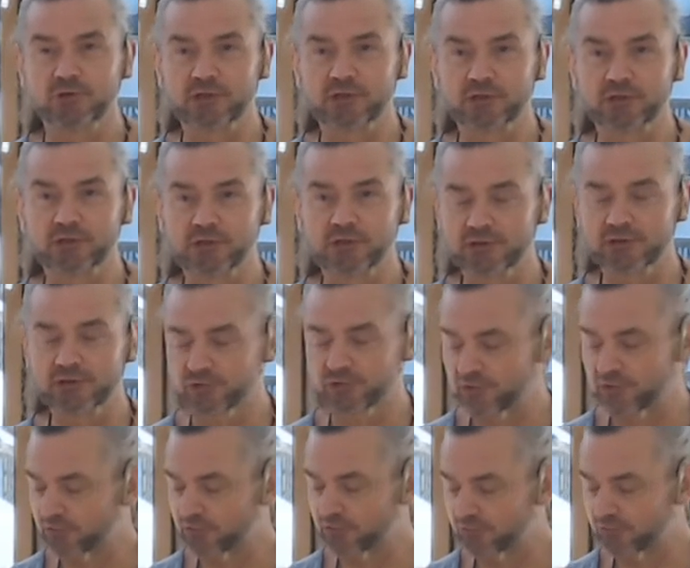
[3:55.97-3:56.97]

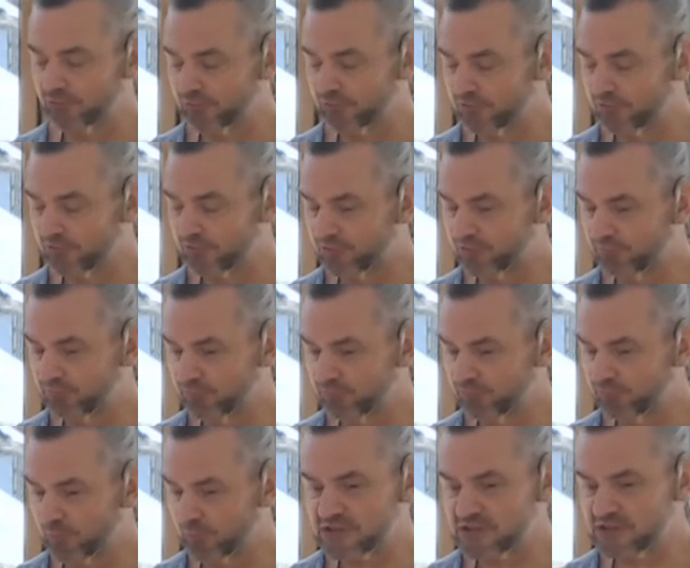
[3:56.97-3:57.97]
The
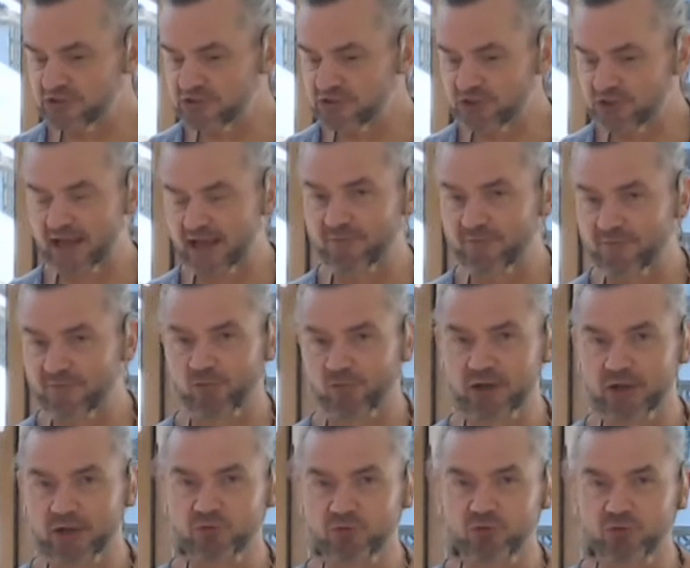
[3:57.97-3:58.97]
message that I have
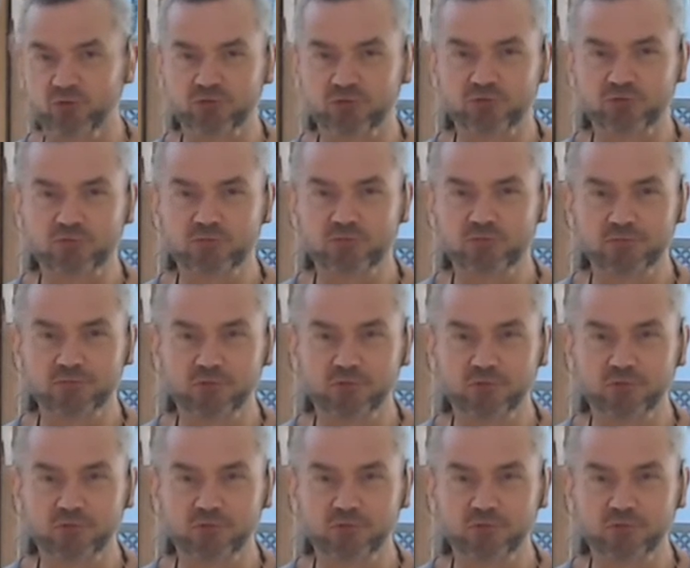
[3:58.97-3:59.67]
around